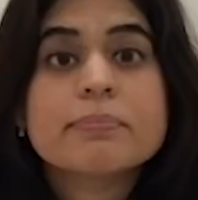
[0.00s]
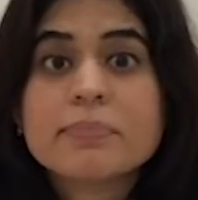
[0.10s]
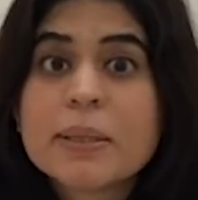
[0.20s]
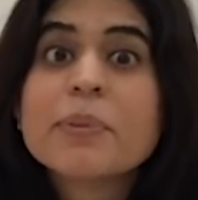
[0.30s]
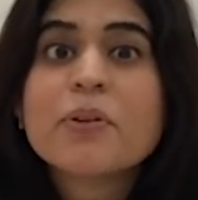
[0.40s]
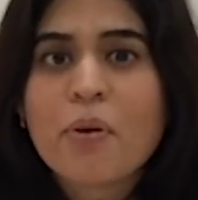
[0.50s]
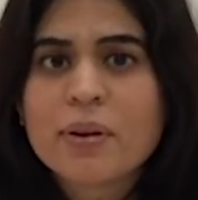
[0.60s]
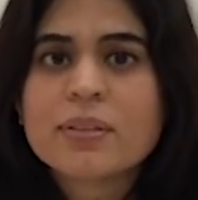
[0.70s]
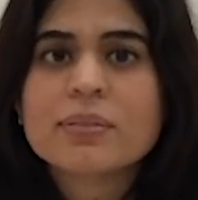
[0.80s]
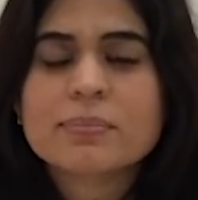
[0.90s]
Maybe
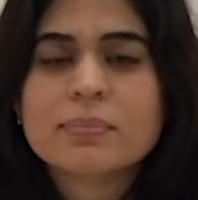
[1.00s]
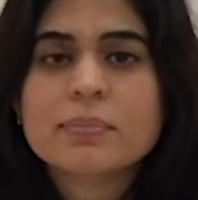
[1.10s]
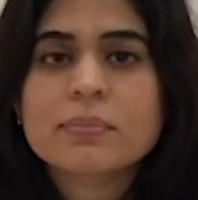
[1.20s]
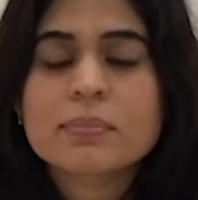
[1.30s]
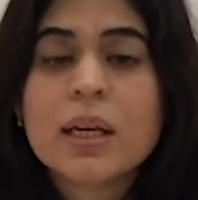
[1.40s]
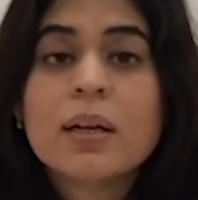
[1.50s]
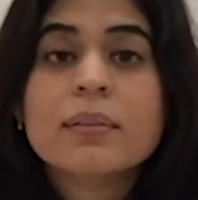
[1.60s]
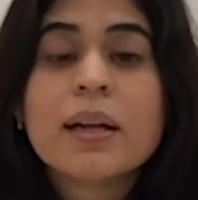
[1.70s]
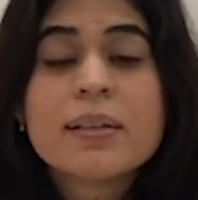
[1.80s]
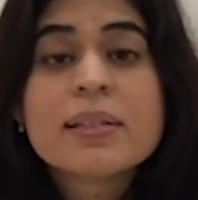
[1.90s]
not.
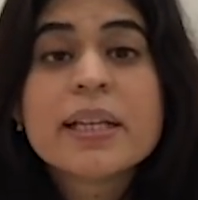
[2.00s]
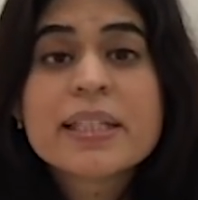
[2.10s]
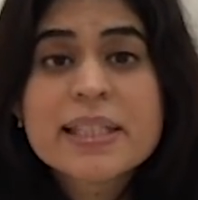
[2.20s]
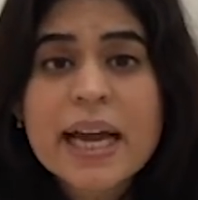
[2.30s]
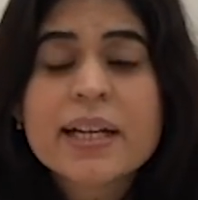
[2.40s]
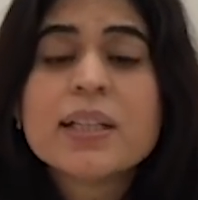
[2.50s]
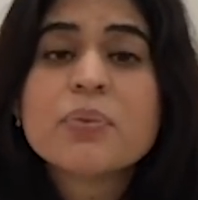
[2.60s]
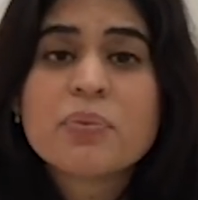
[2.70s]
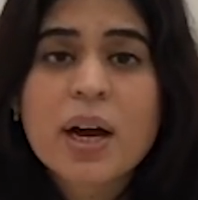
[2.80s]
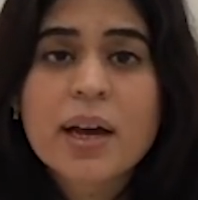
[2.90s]
That is
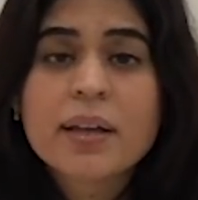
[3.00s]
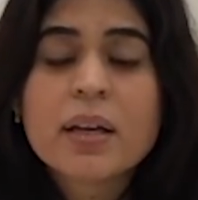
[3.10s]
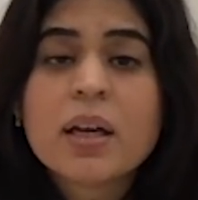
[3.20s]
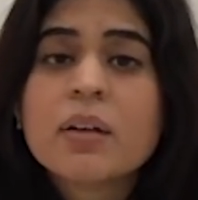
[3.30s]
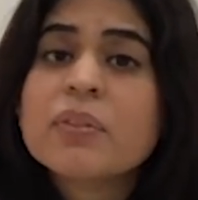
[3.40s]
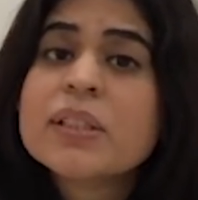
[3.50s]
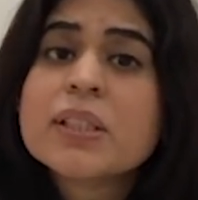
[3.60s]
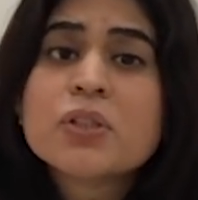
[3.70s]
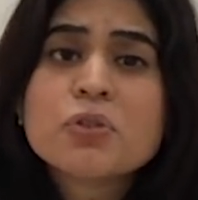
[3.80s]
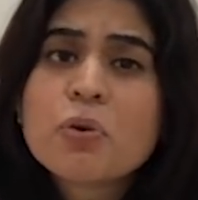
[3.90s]
exactly why we
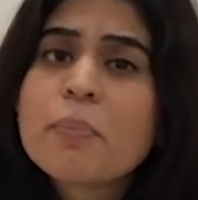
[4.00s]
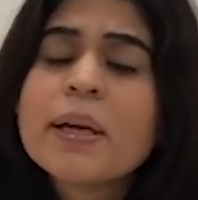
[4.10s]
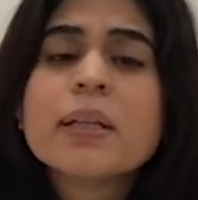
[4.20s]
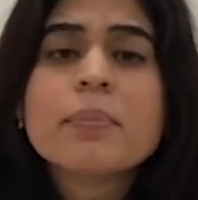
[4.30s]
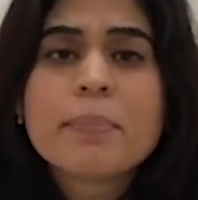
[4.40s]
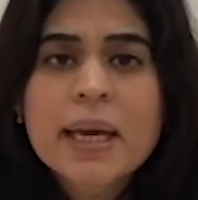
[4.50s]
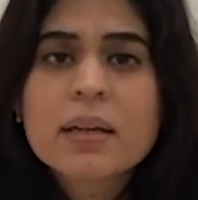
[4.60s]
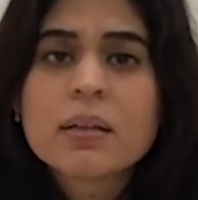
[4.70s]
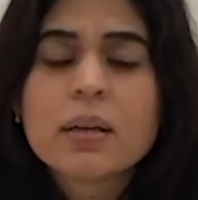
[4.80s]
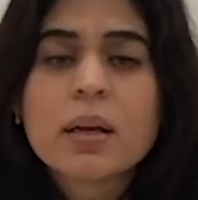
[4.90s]
see so many
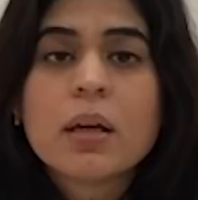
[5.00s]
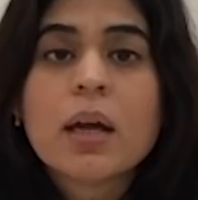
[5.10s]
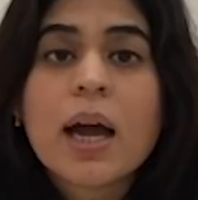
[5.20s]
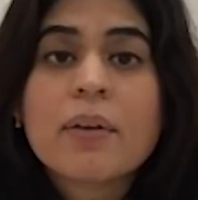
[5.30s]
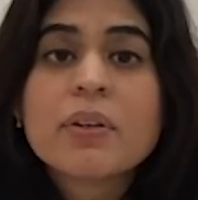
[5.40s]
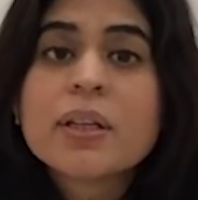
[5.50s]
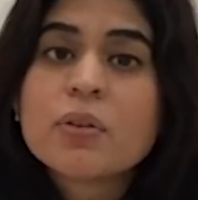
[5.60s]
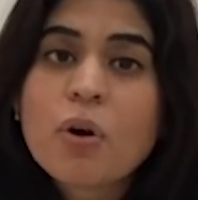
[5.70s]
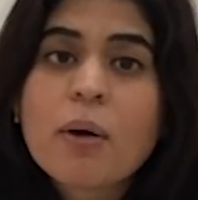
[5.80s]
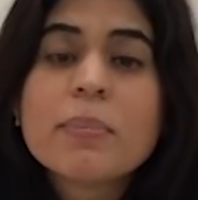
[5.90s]
men having
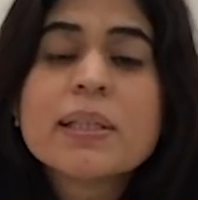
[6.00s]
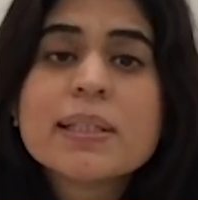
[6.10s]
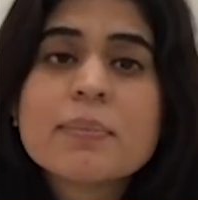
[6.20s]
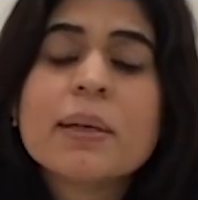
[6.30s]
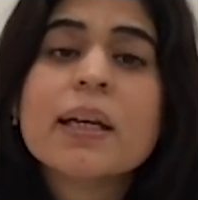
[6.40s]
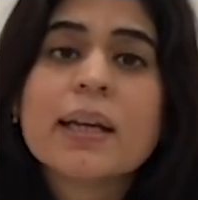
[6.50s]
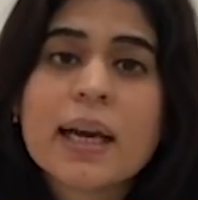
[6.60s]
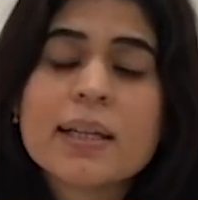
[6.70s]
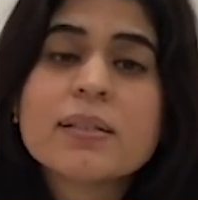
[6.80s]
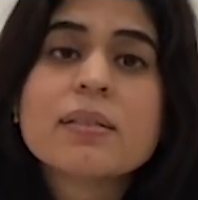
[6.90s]
normal semen
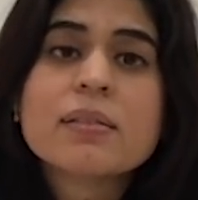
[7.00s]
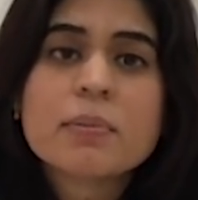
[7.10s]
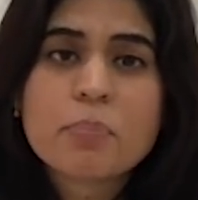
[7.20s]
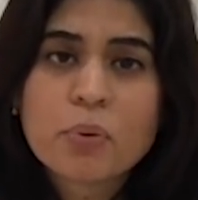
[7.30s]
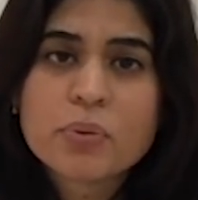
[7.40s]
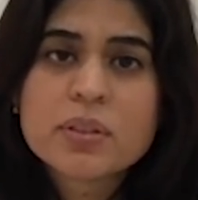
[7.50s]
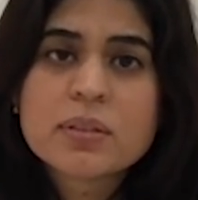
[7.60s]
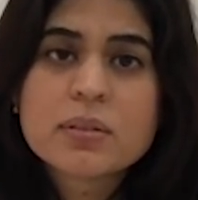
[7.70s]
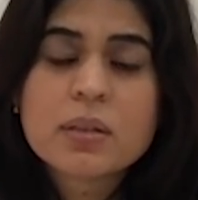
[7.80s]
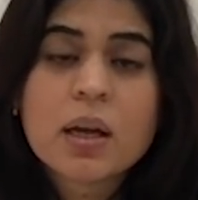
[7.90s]
analysis
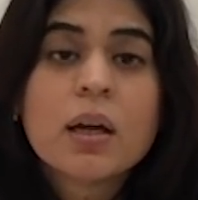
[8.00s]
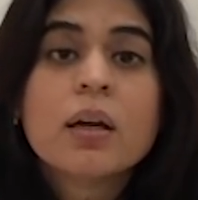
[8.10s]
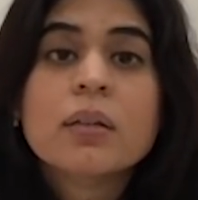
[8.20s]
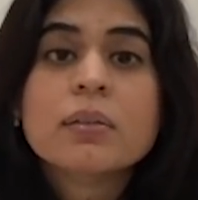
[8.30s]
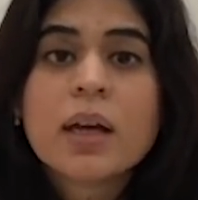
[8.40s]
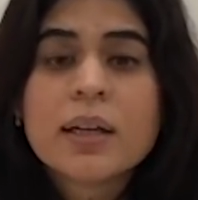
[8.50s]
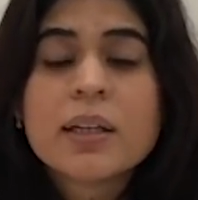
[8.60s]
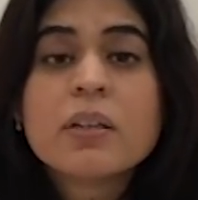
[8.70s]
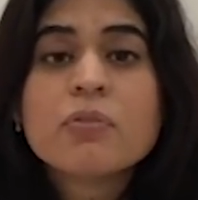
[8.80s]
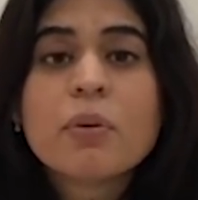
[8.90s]
reports
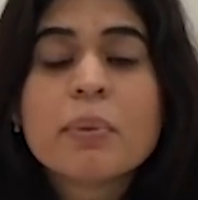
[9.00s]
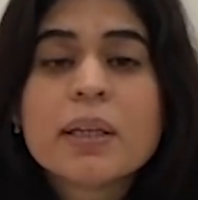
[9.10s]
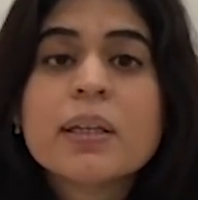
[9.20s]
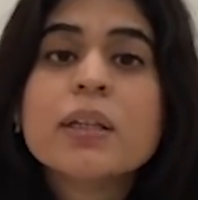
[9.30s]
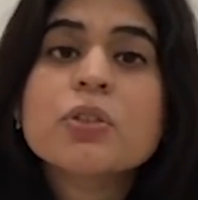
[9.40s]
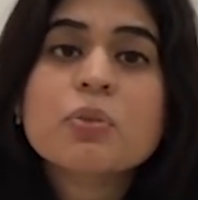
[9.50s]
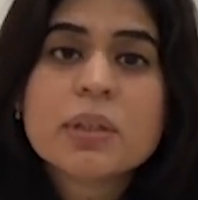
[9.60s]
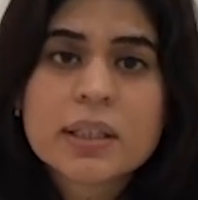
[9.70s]
running from clinic to